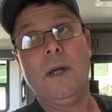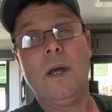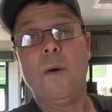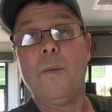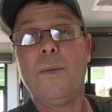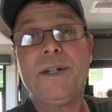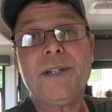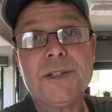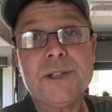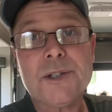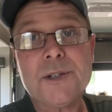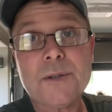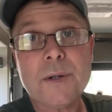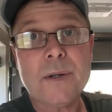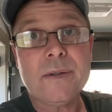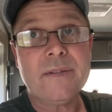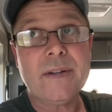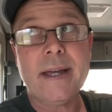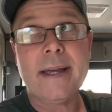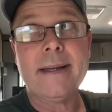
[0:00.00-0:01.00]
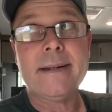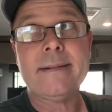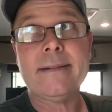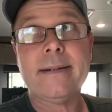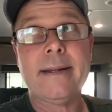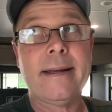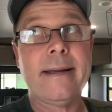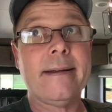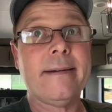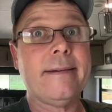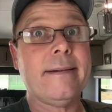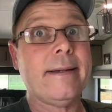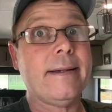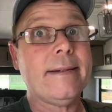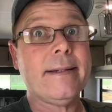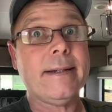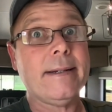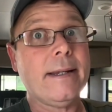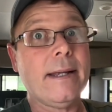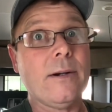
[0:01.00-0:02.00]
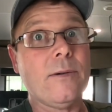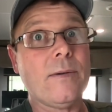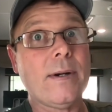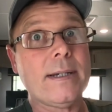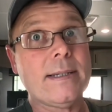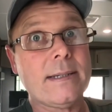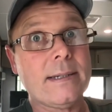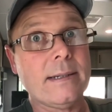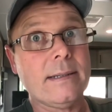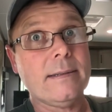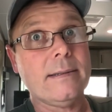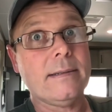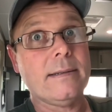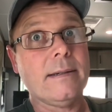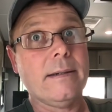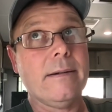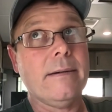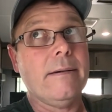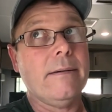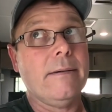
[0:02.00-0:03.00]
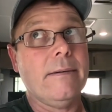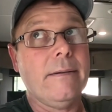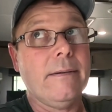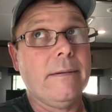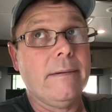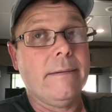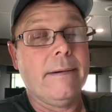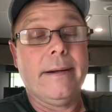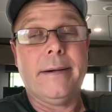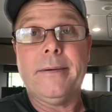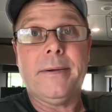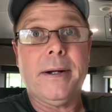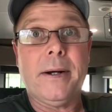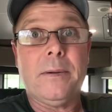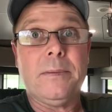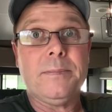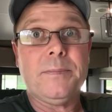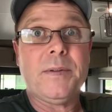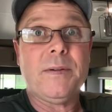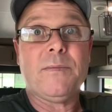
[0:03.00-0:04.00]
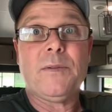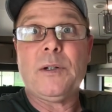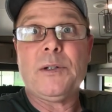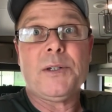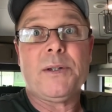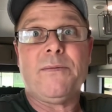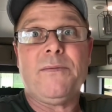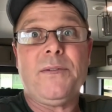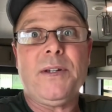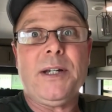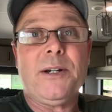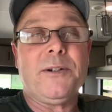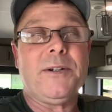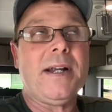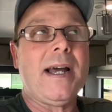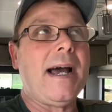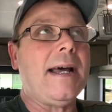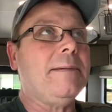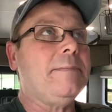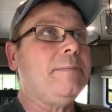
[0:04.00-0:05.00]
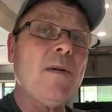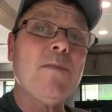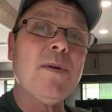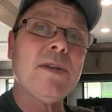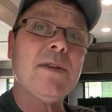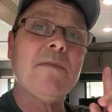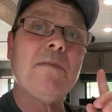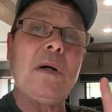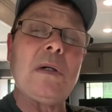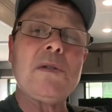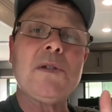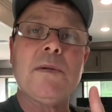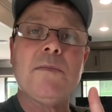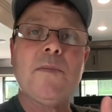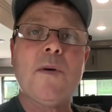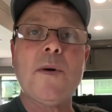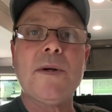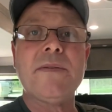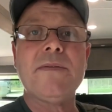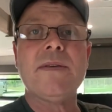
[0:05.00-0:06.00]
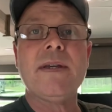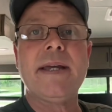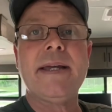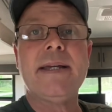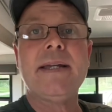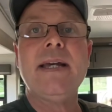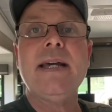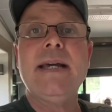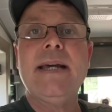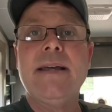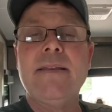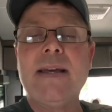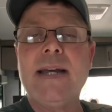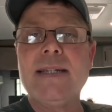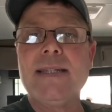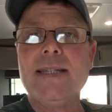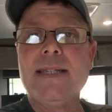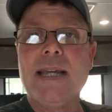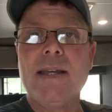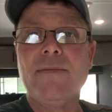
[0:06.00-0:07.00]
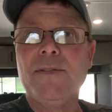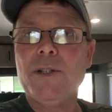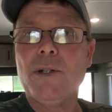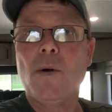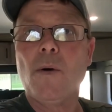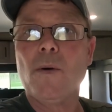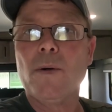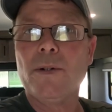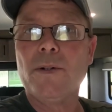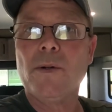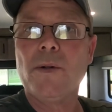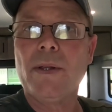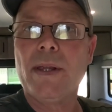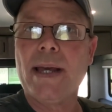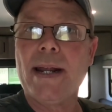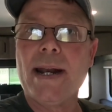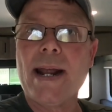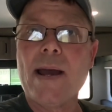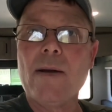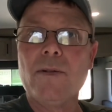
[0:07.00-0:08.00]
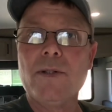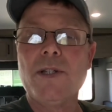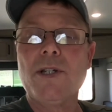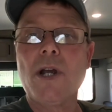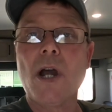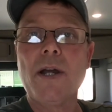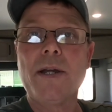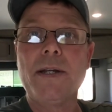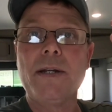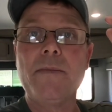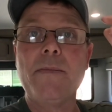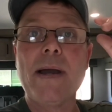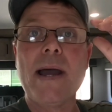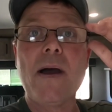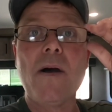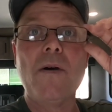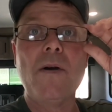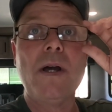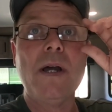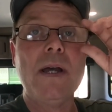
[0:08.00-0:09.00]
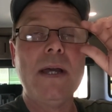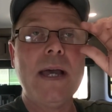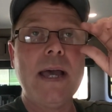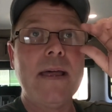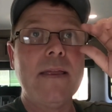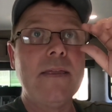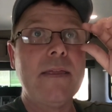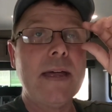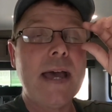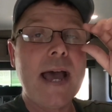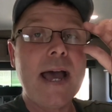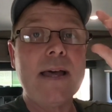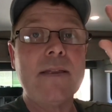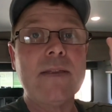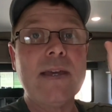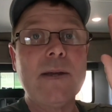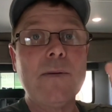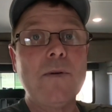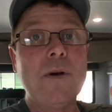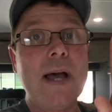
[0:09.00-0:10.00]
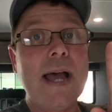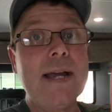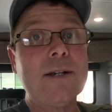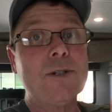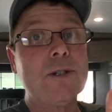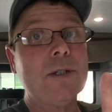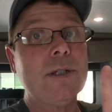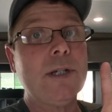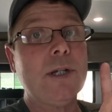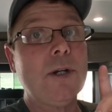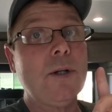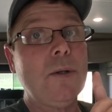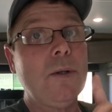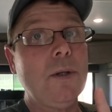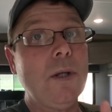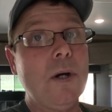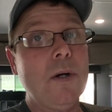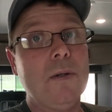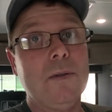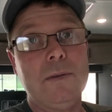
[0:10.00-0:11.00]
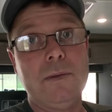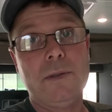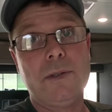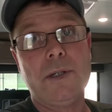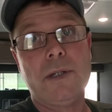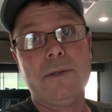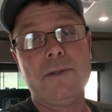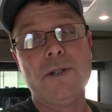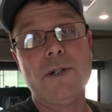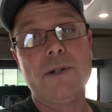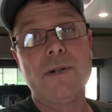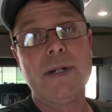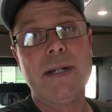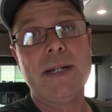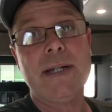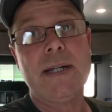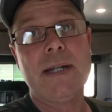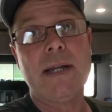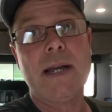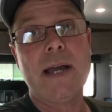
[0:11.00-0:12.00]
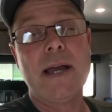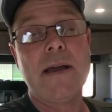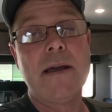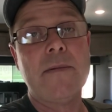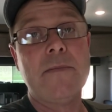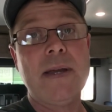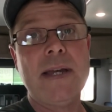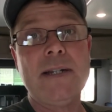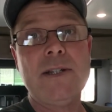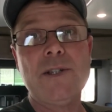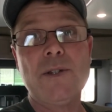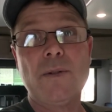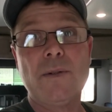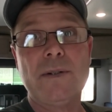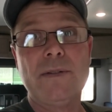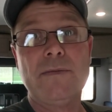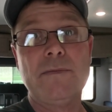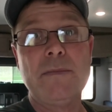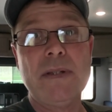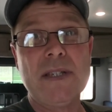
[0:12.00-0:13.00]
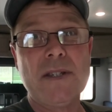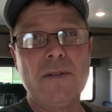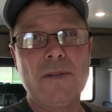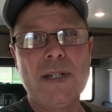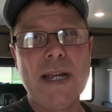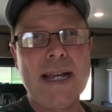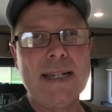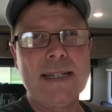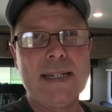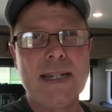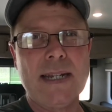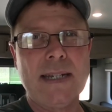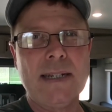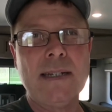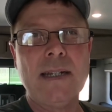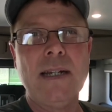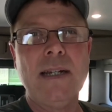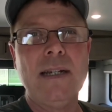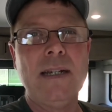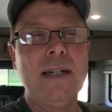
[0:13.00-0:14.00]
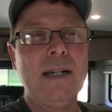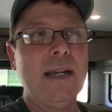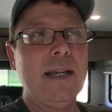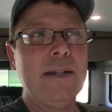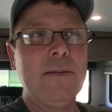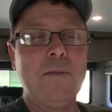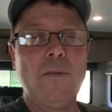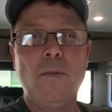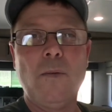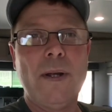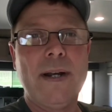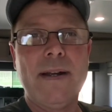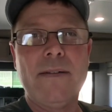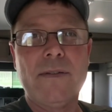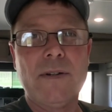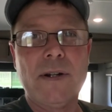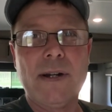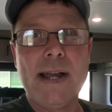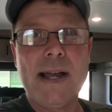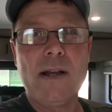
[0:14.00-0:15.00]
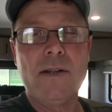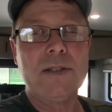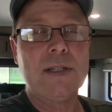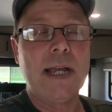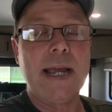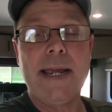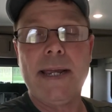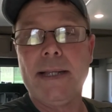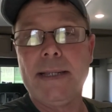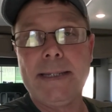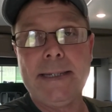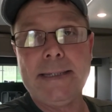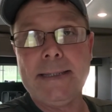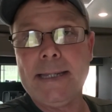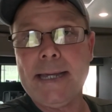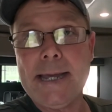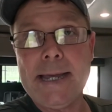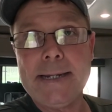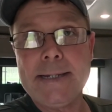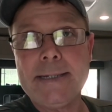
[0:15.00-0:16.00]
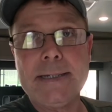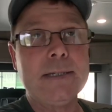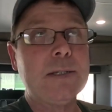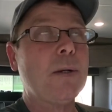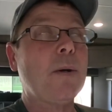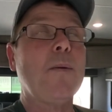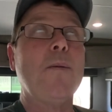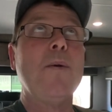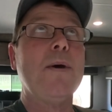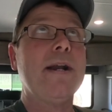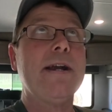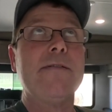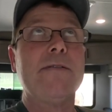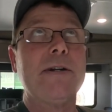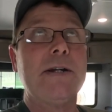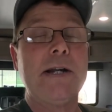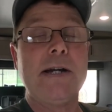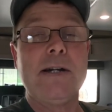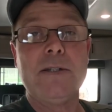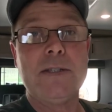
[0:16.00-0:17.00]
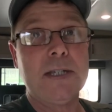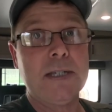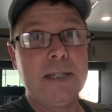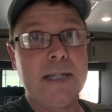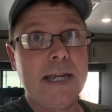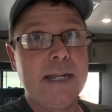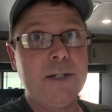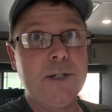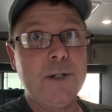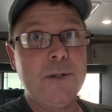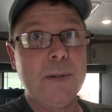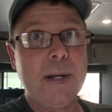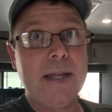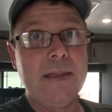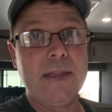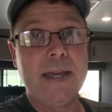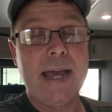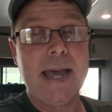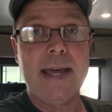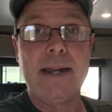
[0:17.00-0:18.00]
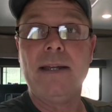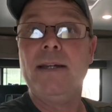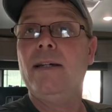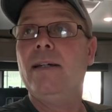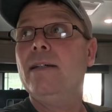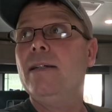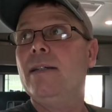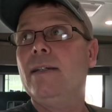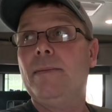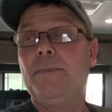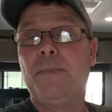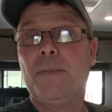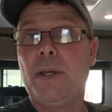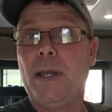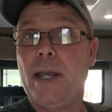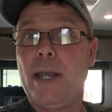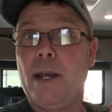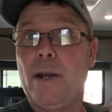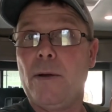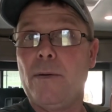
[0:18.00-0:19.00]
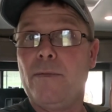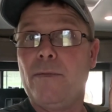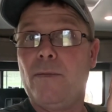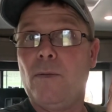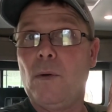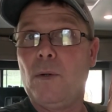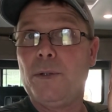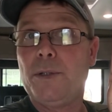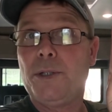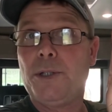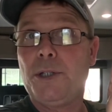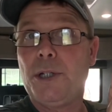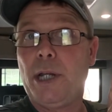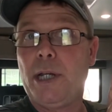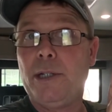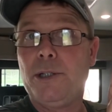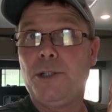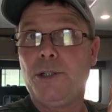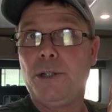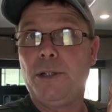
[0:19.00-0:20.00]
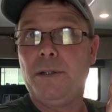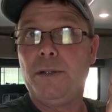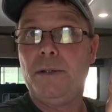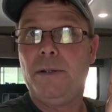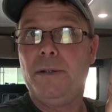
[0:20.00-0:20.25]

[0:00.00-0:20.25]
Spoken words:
we just drove in, and I didn't get arrested, so I don't know if there's a fee or not. But the most important thing, that safety corridor that I was talking about, that they will actually close during any sort of missile testing and whatever else, alien landings, whatever else that they do at that Air Force Station.